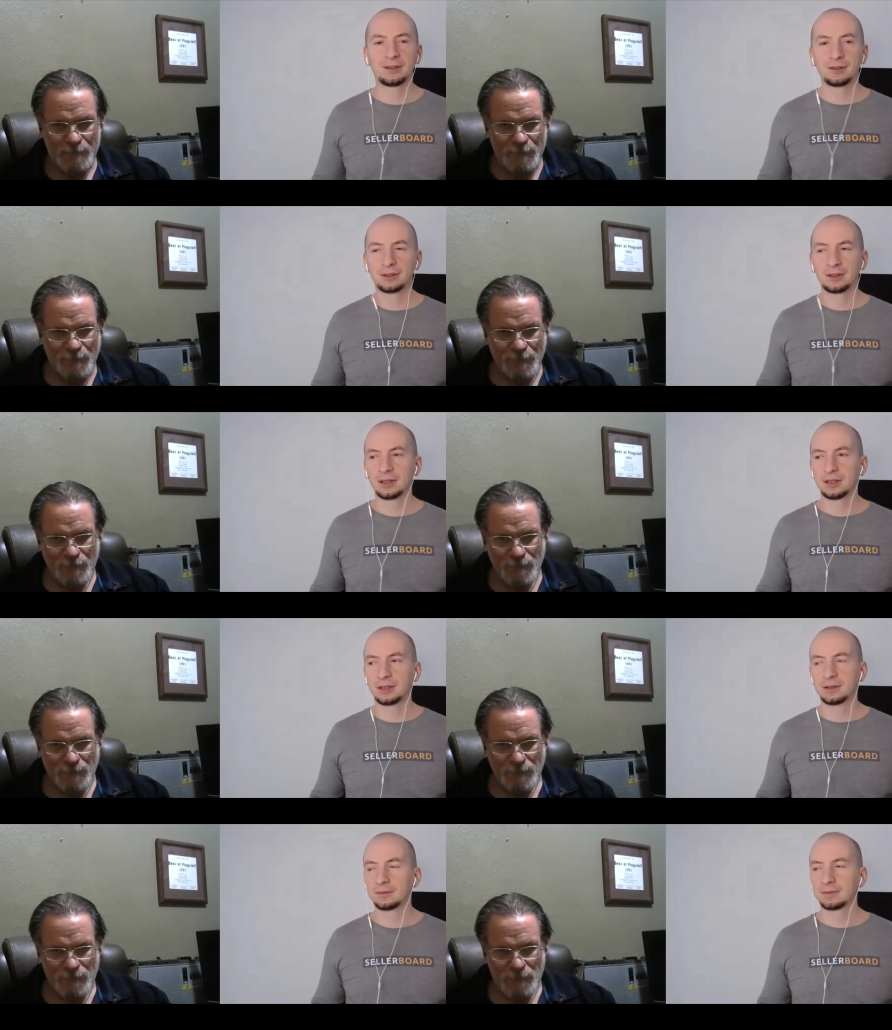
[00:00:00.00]
Speaker 1: to
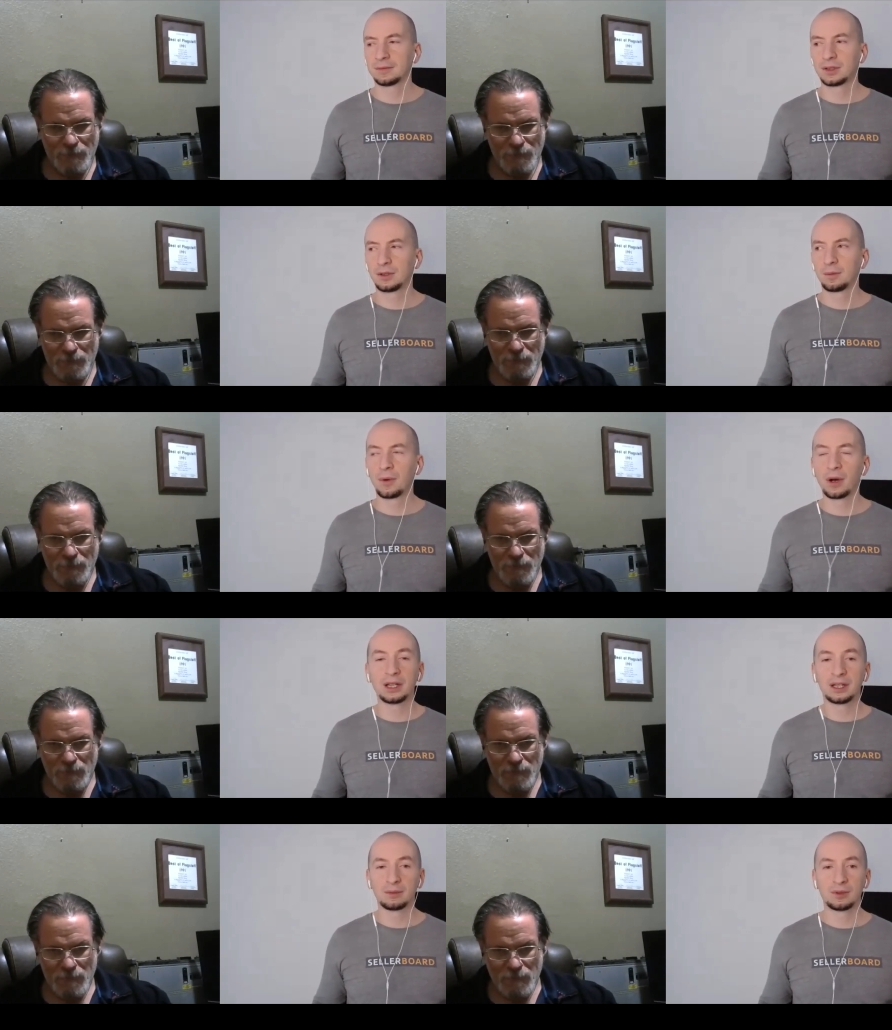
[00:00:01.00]
um, to point
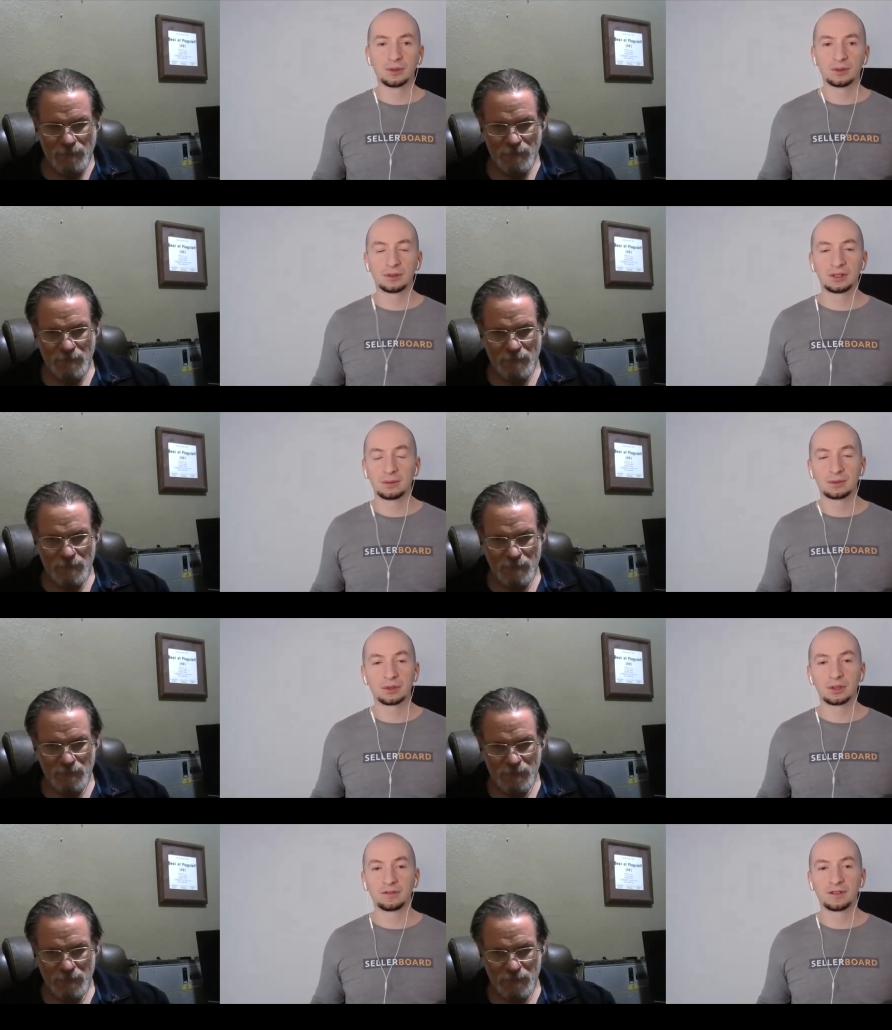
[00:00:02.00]
them to some
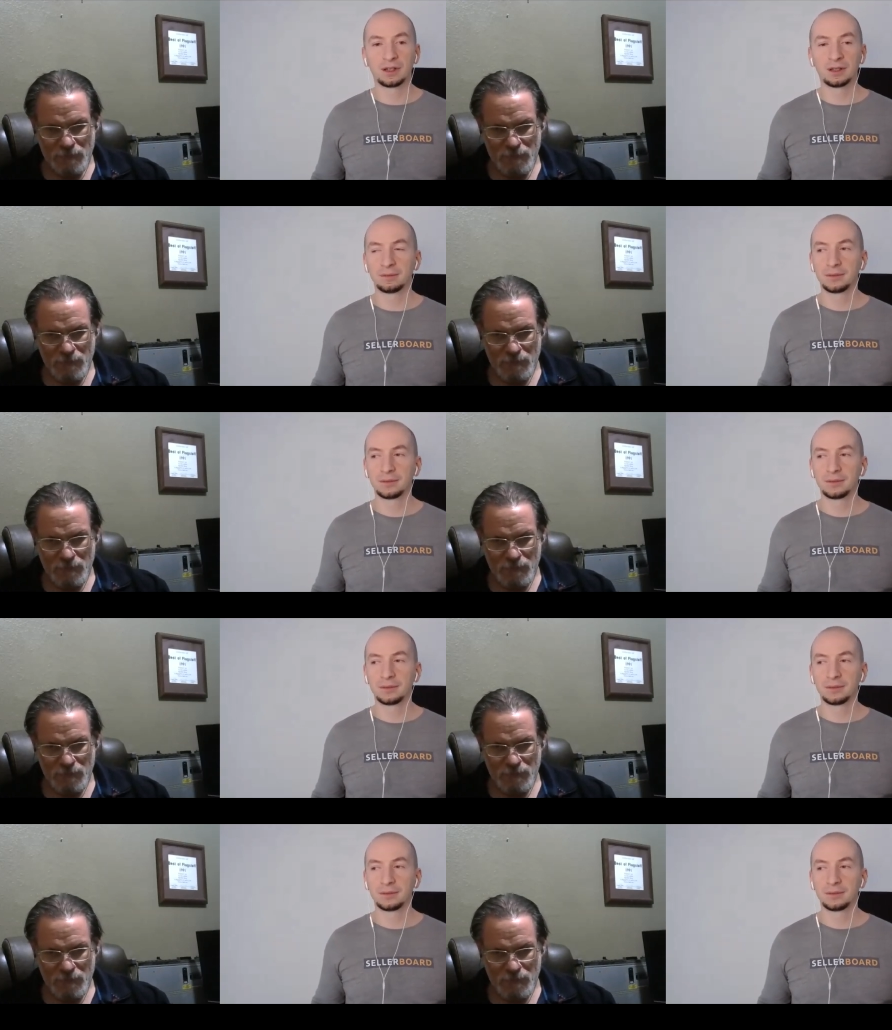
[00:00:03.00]
sort of a,